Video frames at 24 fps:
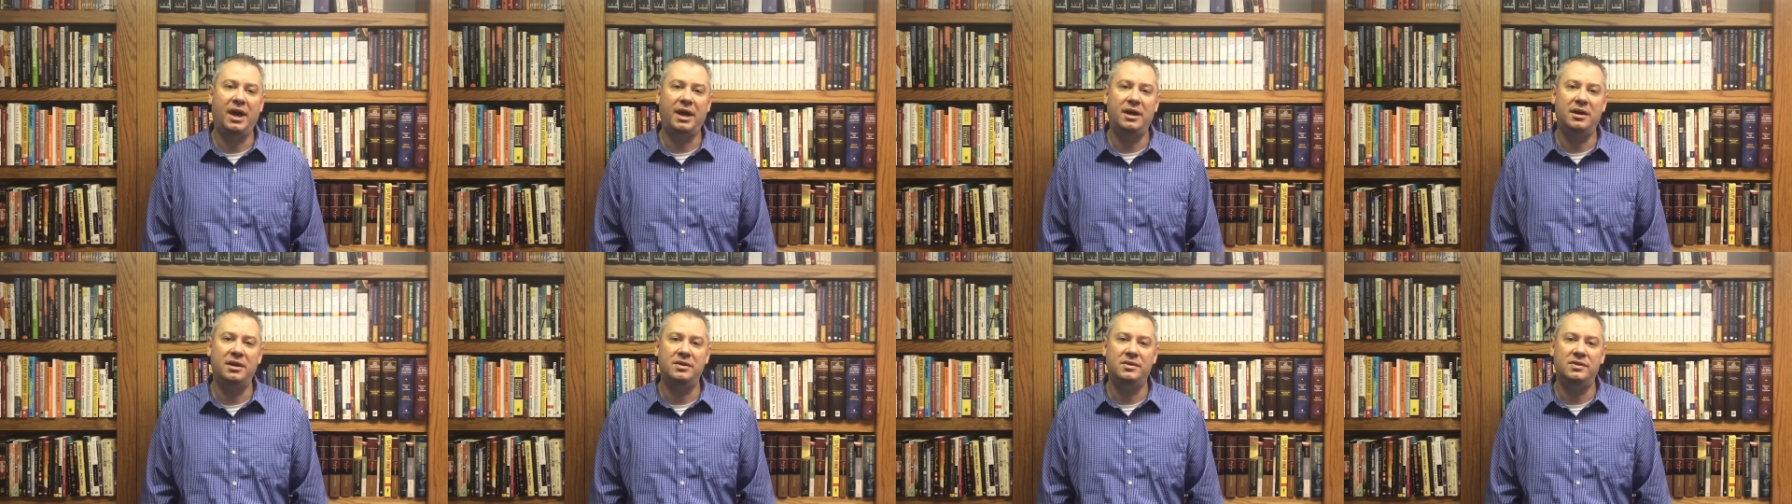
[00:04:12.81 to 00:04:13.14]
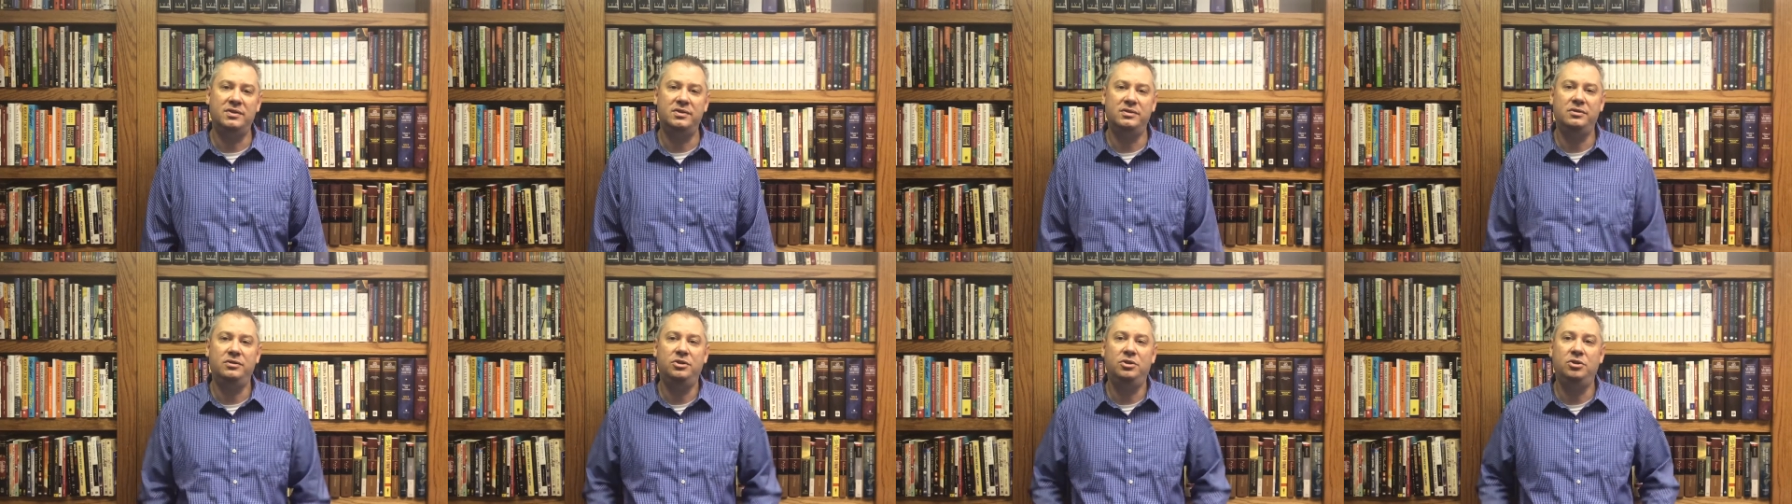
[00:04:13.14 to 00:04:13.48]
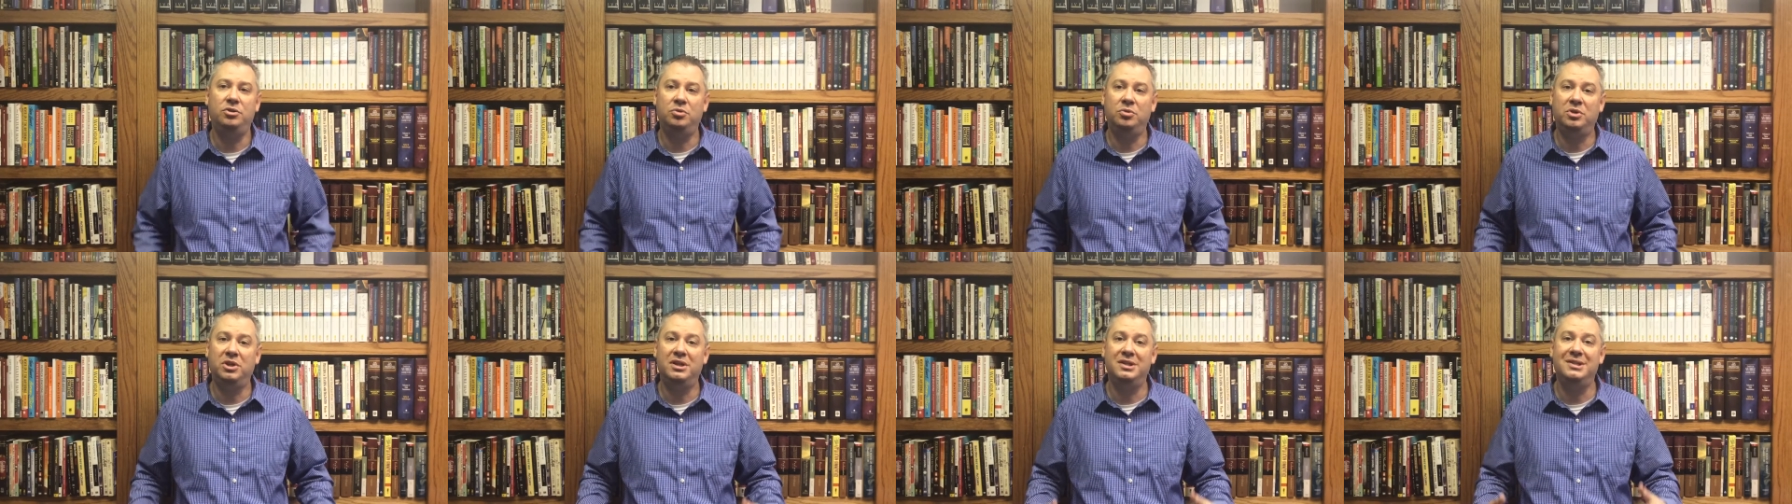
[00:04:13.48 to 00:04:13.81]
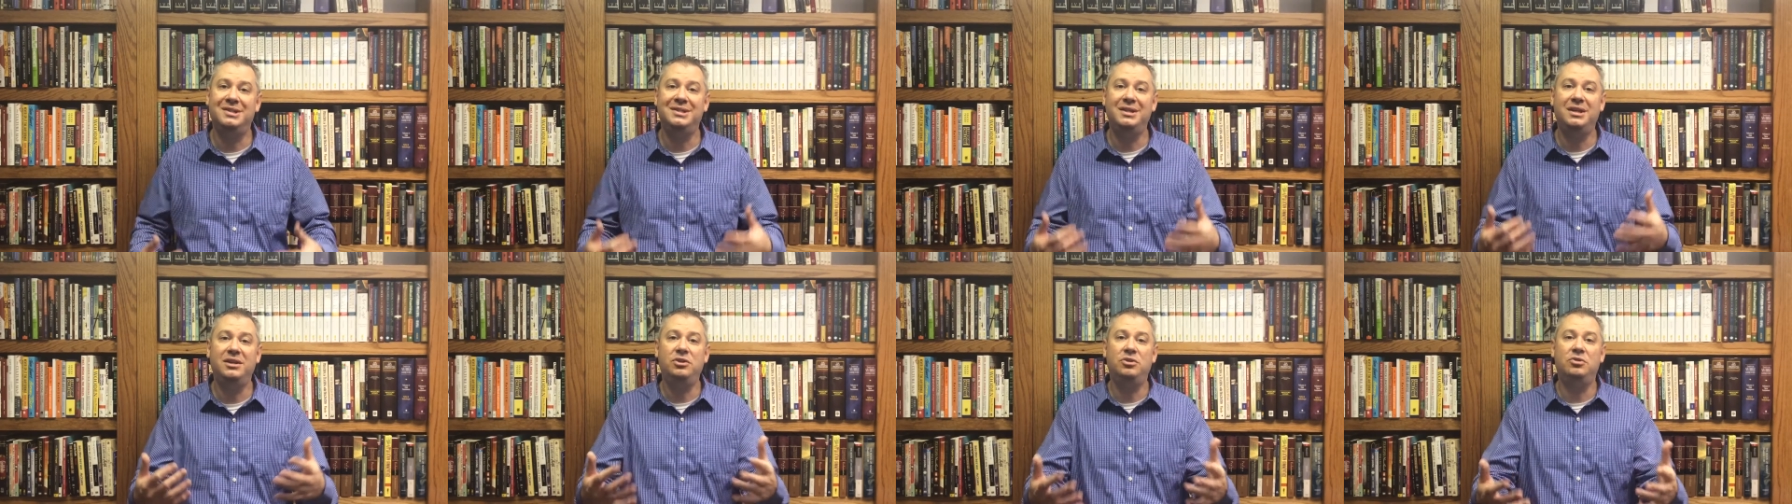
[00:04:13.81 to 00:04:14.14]
as you
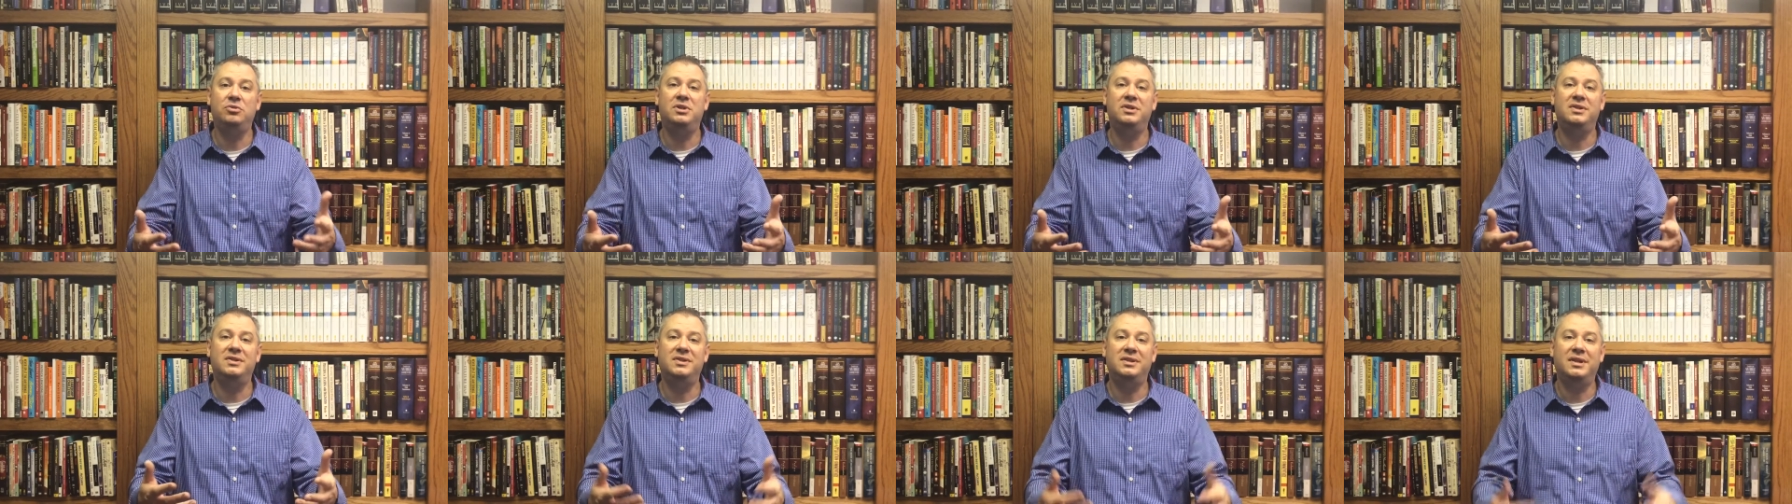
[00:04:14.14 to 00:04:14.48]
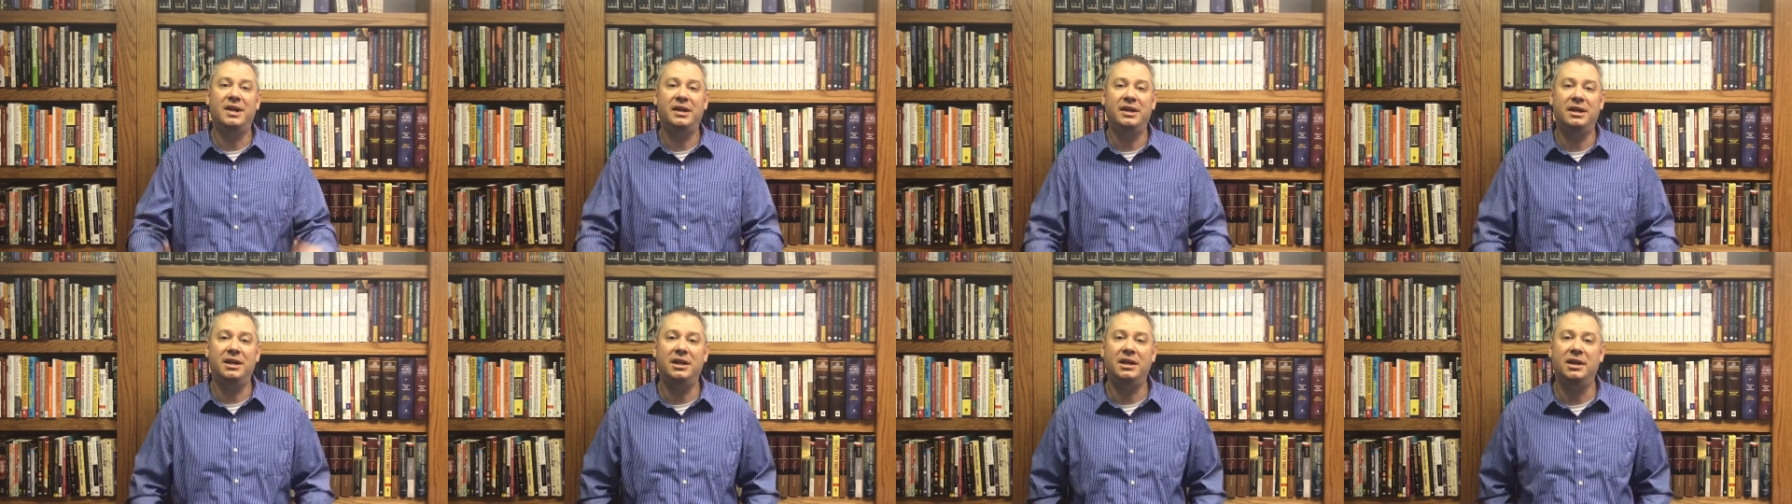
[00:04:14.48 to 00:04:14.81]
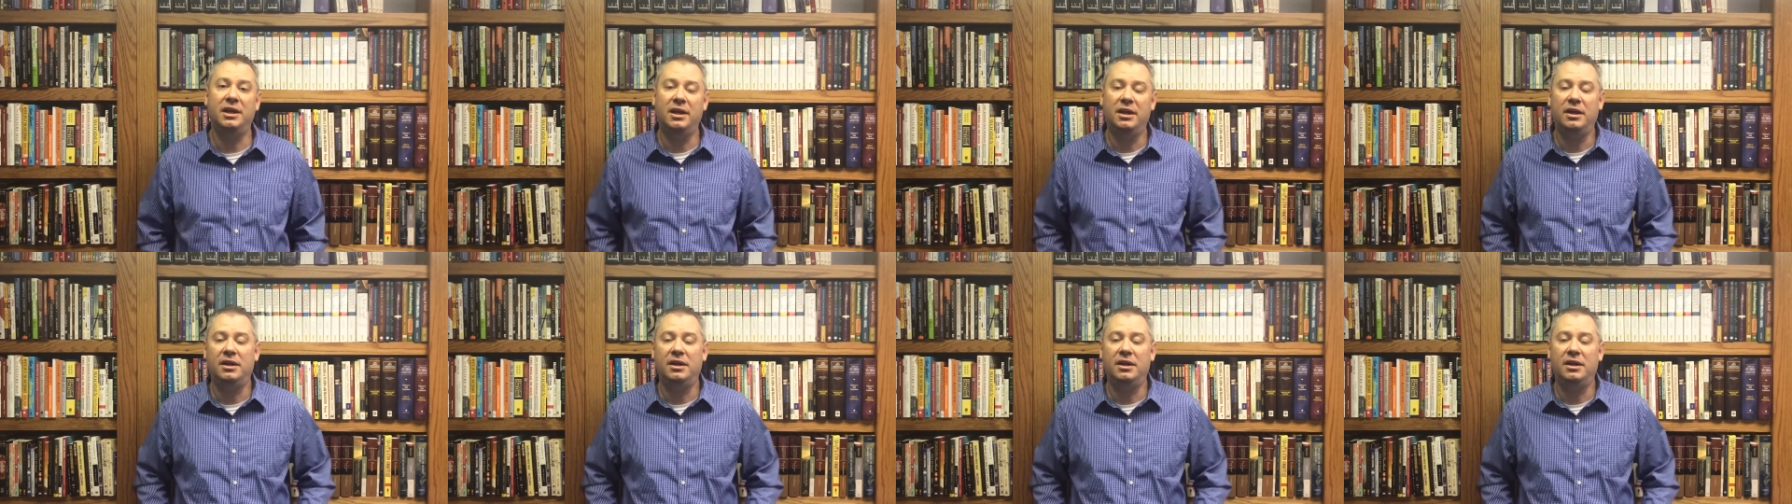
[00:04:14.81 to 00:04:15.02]
continue to study